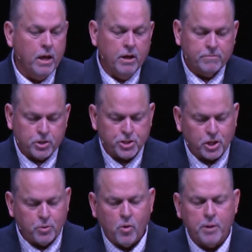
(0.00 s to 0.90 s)
Verse
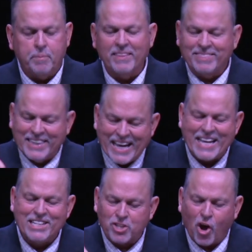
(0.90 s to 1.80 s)
31 But
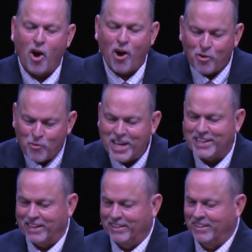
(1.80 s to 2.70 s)
these are
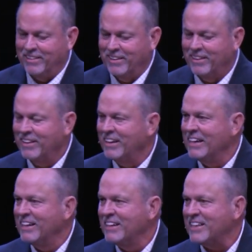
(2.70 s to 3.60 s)
written
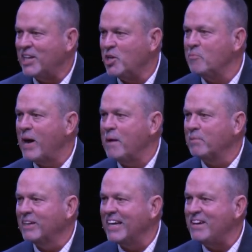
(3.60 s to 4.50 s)
that you might
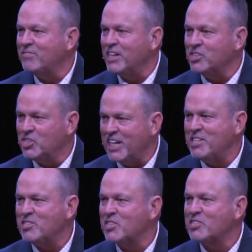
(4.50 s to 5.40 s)
believe that
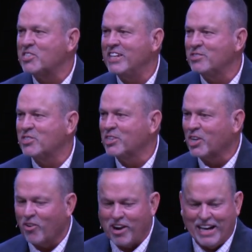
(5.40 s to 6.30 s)
Jesus is the
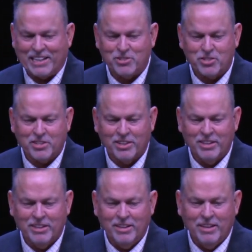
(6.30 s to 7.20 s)
Christ,
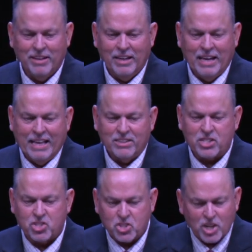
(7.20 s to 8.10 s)
the
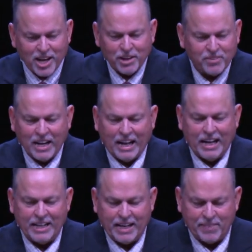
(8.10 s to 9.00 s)
Son of
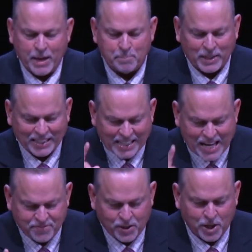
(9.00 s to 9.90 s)
God, and that
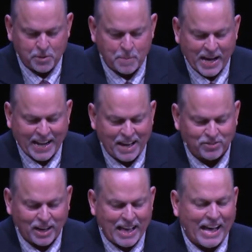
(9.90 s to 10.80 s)
believing you might have
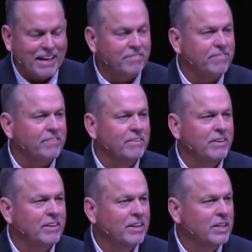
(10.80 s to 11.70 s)
life
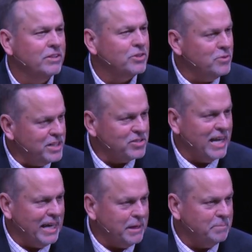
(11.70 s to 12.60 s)
through his name.